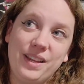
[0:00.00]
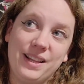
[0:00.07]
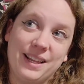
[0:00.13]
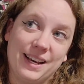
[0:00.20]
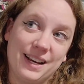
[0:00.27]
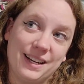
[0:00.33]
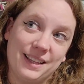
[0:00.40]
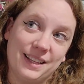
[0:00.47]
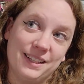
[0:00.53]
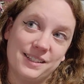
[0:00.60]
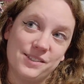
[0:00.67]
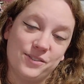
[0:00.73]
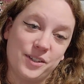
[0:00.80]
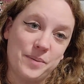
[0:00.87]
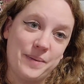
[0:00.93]
That kind of thing
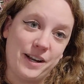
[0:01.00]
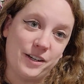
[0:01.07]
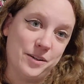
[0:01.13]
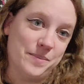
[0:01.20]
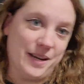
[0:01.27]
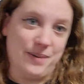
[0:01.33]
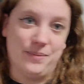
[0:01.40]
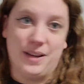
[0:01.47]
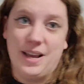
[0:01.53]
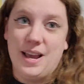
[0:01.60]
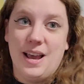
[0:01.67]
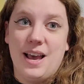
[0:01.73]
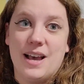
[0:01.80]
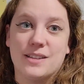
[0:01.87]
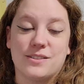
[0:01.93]
doesn't really matter to me.
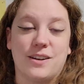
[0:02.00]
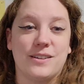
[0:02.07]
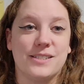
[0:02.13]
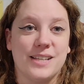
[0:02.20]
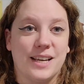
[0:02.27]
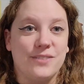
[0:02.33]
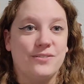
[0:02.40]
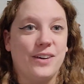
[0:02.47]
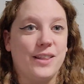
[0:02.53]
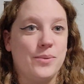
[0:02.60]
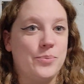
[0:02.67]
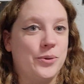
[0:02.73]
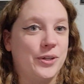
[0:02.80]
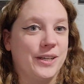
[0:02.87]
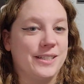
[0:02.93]
As long as I can find the
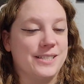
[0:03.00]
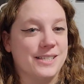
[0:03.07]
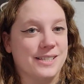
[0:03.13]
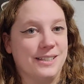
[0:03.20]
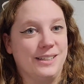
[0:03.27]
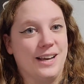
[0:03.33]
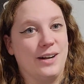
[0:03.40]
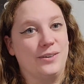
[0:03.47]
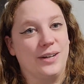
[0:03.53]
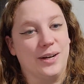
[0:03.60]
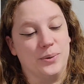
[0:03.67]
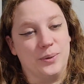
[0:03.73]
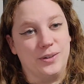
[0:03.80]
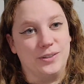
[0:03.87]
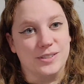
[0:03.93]
book, I don't
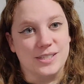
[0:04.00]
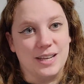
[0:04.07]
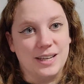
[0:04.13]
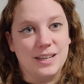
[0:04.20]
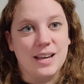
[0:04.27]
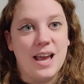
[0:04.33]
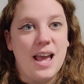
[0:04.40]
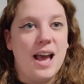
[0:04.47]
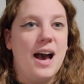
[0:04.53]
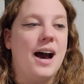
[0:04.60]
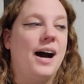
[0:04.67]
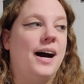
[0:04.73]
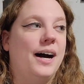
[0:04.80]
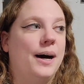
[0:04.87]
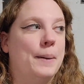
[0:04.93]
care what it looks like.
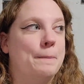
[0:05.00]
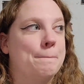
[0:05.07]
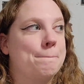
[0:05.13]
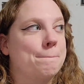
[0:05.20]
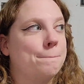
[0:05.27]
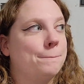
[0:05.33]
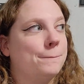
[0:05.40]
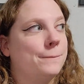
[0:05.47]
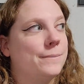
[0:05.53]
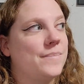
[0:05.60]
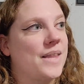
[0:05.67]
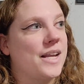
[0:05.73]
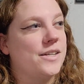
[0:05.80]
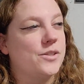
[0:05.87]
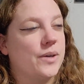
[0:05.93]

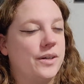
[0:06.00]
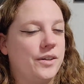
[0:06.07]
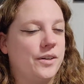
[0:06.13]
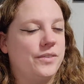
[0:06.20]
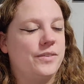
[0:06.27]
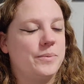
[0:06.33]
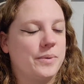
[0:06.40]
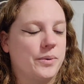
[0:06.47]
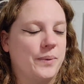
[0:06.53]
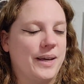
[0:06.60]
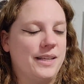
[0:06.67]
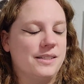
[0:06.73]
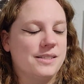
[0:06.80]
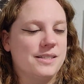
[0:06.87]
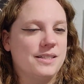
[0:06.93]
So I don't know if I'm going to
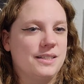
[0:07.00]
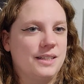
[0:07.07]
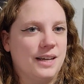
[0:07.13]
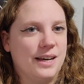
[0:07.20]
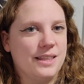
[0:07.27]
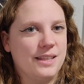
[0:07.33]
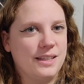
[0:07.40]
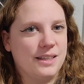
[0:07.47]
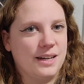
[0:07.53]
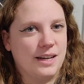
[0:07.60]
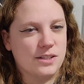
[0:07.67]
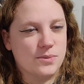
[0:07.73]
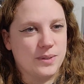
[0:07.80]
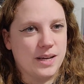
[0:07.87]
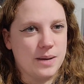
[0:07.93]
wait. I think the
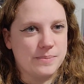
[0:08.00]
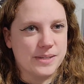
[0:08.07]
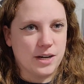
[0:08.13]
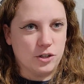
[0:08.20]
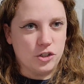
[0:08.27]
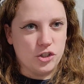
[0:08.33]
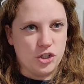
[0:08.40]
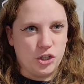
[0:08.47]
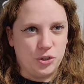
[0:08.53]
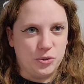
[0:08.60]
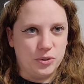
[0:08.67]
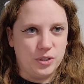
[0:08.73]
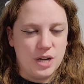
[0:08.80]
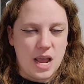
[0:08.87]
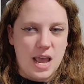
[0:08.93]
next one comes out in
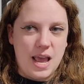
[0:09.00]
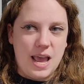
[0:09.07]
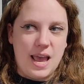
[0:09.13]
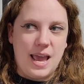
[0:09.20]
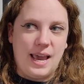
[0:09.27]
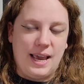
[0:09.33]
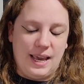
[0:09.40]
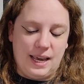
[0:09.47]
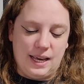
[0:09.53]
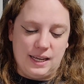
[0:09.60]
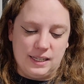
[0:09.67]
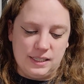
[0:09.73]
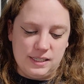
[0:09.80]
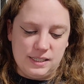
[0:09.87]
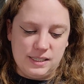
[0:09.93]
June.
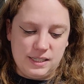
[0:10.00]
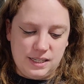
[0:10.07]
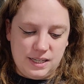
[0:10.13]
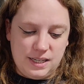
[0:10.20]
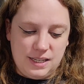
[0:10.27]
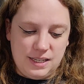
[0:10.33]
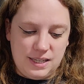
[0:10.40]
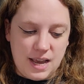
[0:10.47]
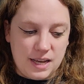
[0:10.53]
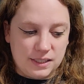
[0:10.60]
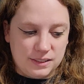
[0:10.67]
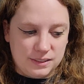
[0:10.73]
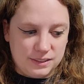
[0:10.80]
And yeah,